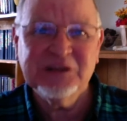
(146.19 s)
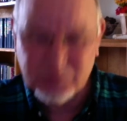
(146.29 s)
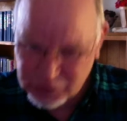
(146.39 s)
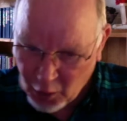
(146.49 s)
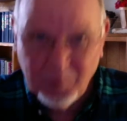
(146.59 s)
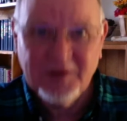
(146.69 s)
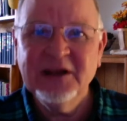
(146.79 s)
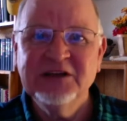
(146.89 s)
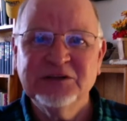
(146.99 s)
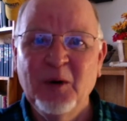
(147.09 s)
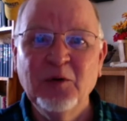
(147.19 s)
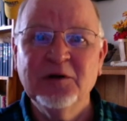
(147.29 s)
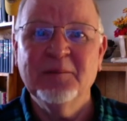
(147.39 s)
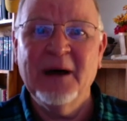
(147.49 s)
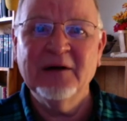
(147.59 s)
It was openly
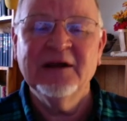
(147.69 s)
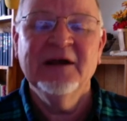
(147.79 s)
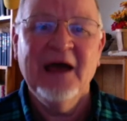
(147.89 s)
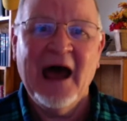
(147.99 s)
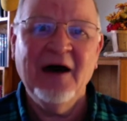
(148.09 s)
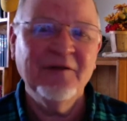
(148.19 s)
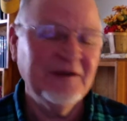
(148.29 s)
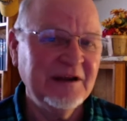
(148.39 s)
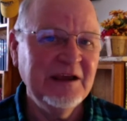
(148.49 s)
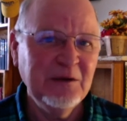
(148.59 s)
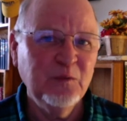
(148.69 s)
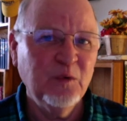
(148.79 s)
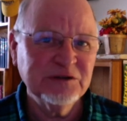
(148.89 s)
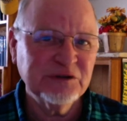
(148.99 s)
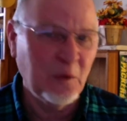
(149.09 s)
spoken about how that he
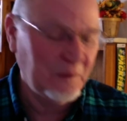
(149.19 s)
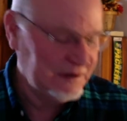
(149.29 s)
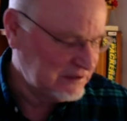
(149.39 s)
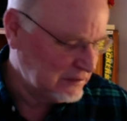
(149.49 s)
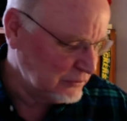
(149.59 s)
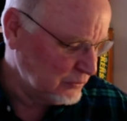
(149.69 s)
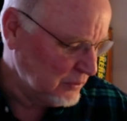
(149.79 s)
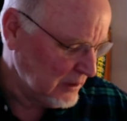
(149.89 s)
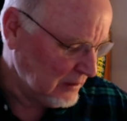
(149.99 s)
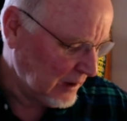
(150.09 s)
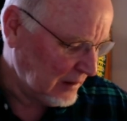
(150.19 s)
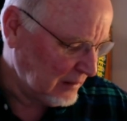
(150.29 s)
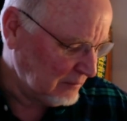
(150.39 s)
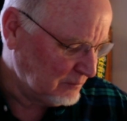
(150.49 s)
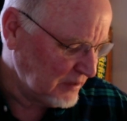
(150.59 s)
was going to
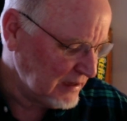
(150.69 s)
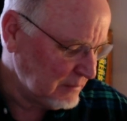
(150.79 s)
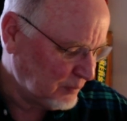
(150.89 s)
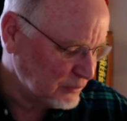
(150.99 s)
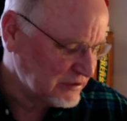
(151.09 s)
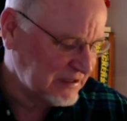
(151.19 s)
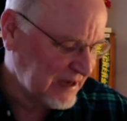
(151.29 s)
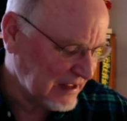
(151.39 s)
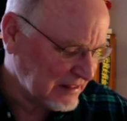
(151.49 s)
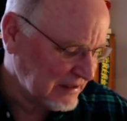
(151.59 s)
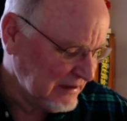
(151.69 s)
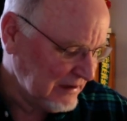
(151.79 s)
be put to death.